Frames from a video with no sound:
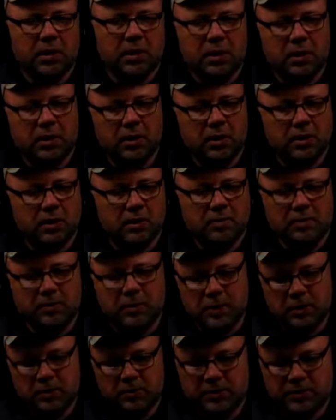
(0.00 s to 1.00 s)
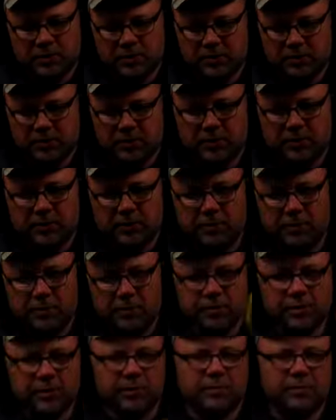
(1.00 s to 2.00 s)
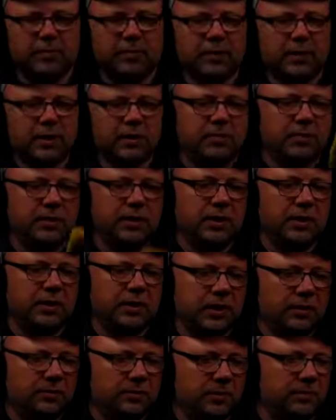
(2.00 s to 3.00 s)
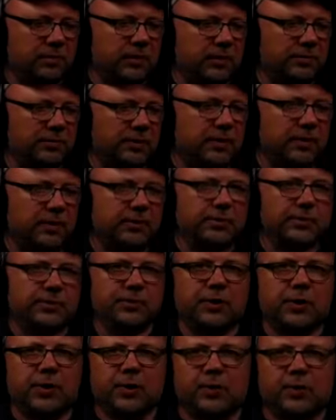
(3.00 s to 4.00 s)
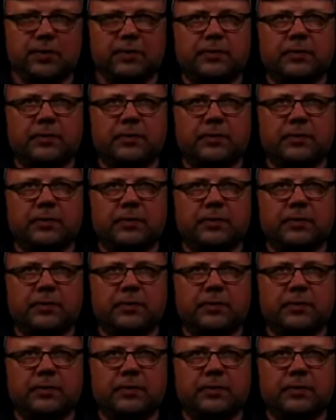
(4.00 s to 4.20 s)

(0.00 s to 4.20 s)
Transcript: It might be simple or it might be a little bit of a riddle to solve.